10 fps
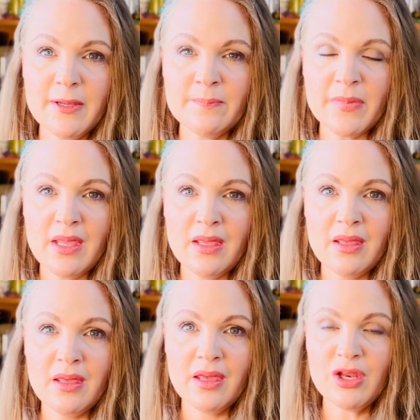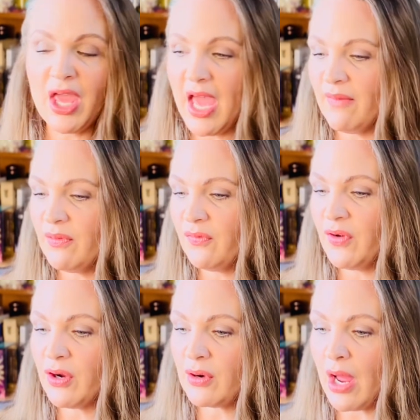And you haven't
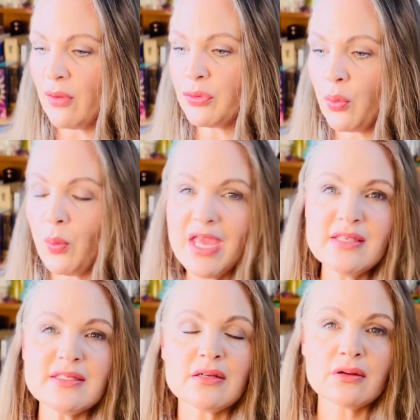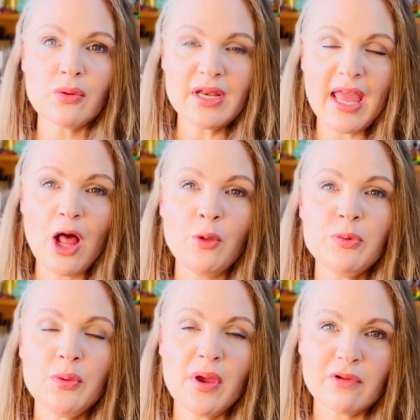figured out the ways that are going to help
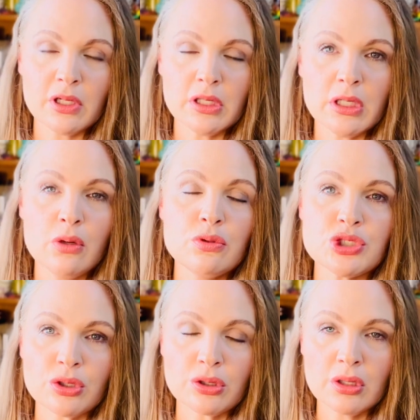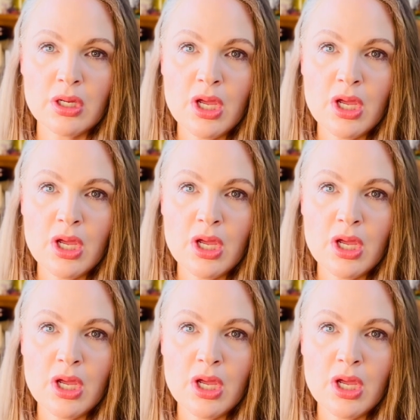you have closure.